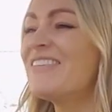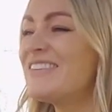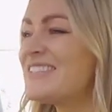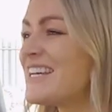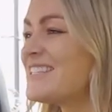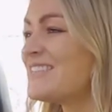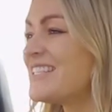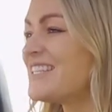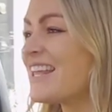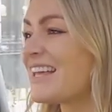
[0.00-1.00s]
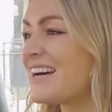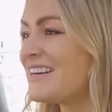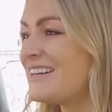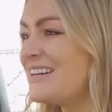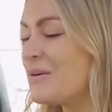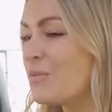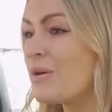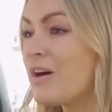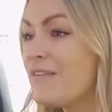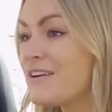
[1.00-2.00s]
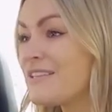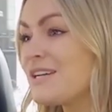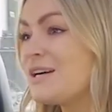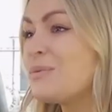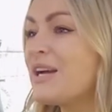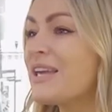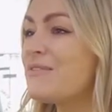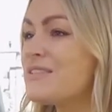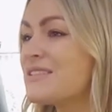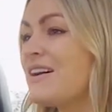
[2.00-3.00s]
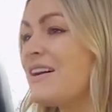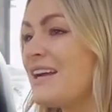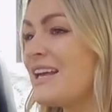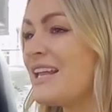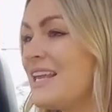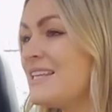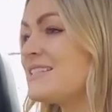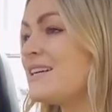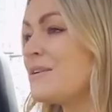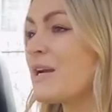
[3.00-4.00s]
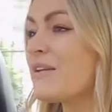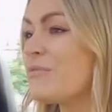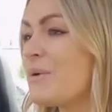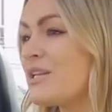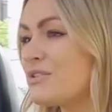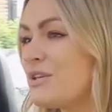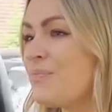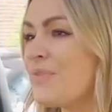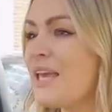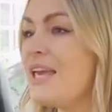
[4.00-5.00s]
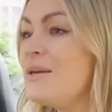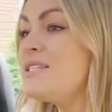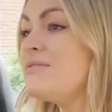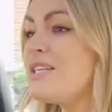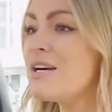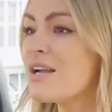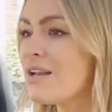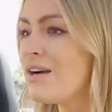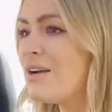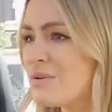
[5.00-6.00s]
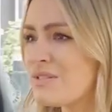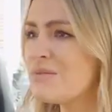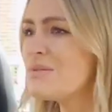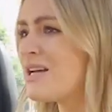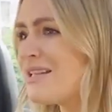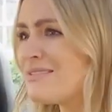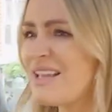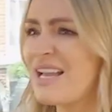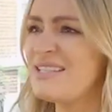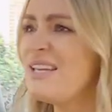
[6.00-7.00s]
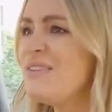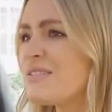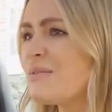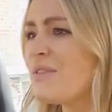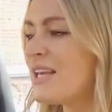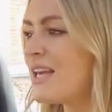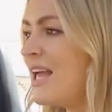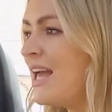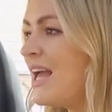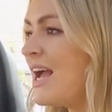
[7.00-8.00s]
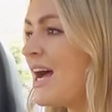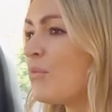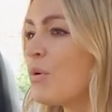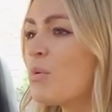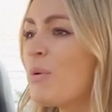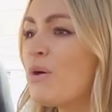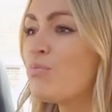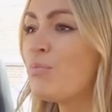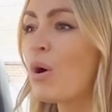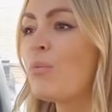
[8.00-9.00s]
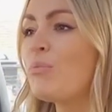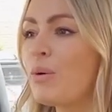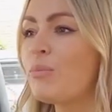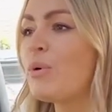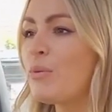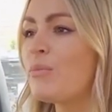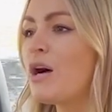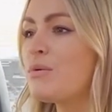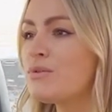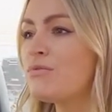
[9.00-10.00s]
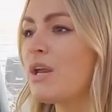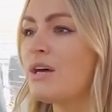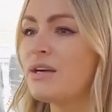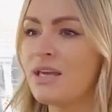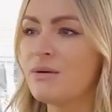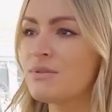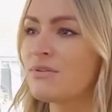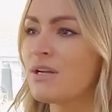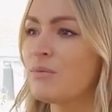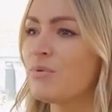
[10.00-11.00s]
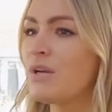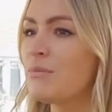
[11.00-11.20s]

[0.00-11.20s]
and we said to each other, when I first started working for Sky and he started working for Matchroom, yeah. he was even younger than I was. He was mm-hmm. like 18 or something. Yeah. And we were both bottom, bottom, bottom. I was a runner, he was a runner